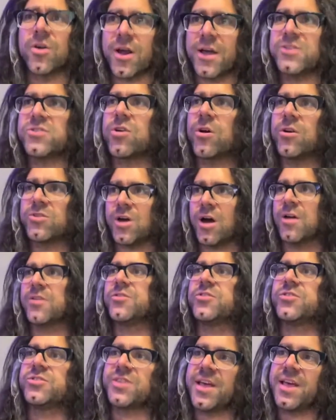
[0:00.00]
I start to
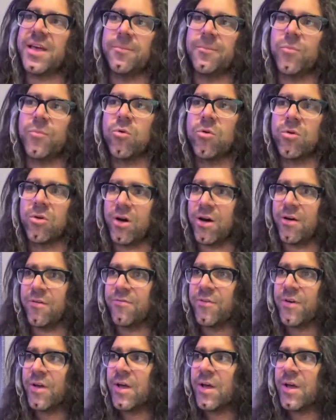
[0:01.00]
understand more of